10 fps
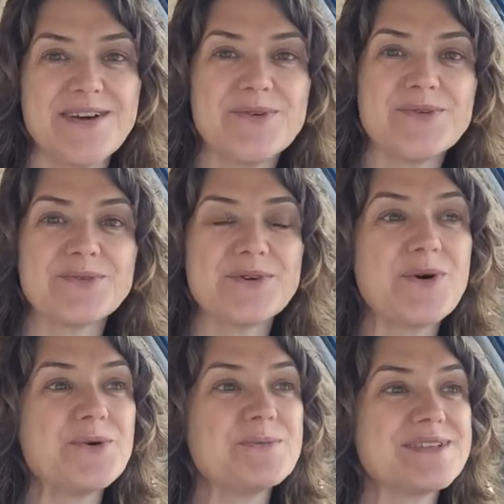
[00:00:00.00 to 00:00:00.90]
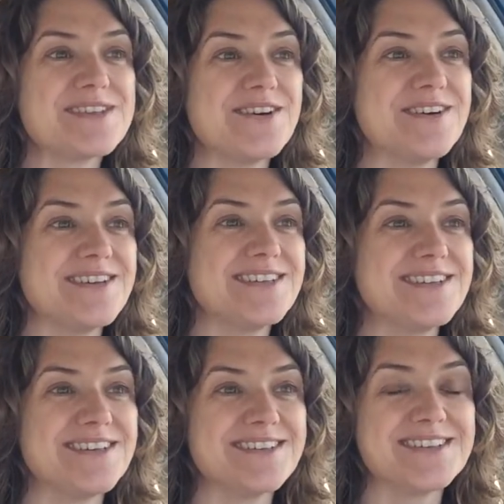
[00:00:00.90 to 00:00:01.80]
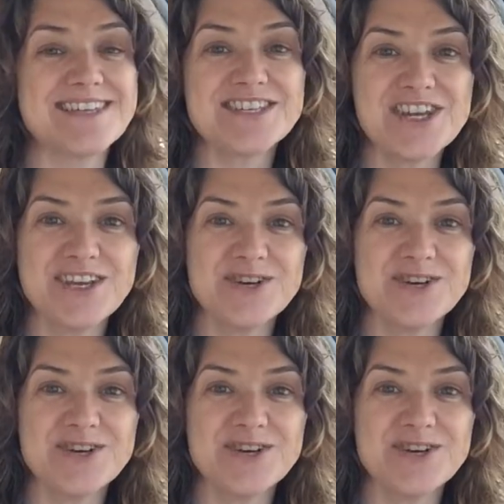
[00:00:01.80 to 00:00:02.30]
own homes on the Sunshine